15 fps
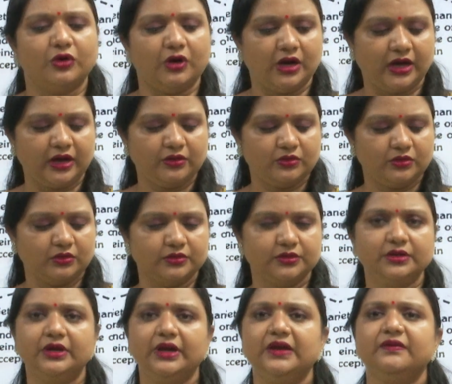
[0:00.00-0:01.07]
how
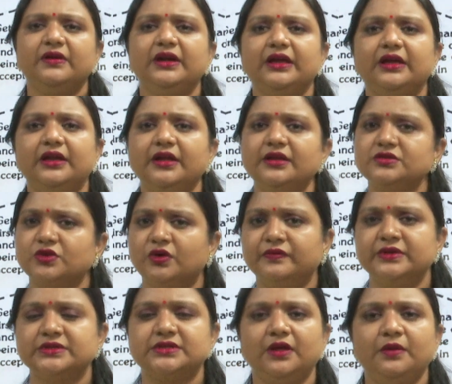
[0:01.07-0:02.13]
uh, it will decrease
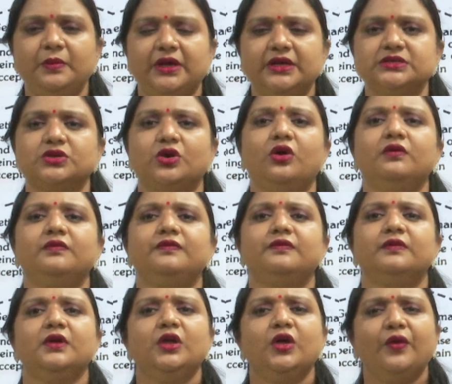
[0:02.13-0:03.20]
obviously because of
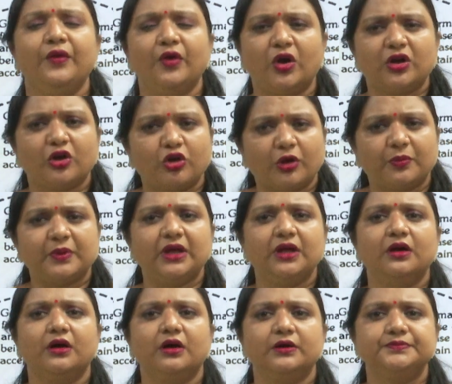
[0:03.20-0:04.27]
not
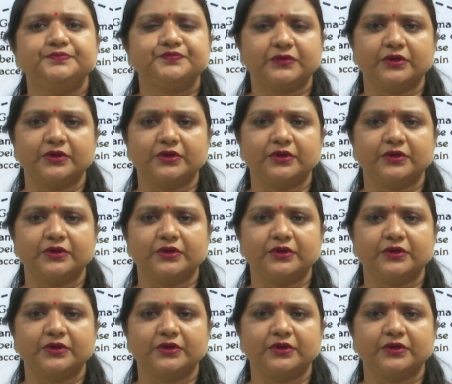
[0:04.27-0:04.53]
adopting uh,